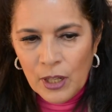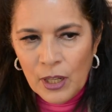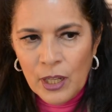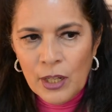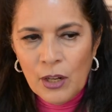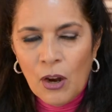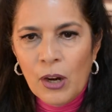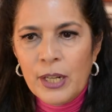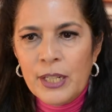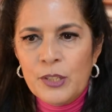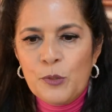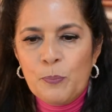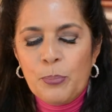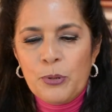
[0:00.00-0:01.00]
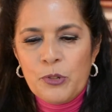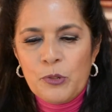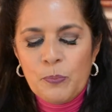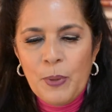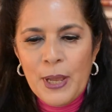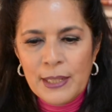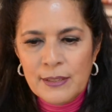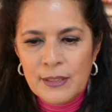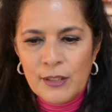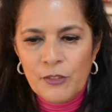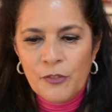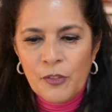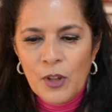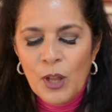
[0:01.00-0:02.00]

an artist perspective,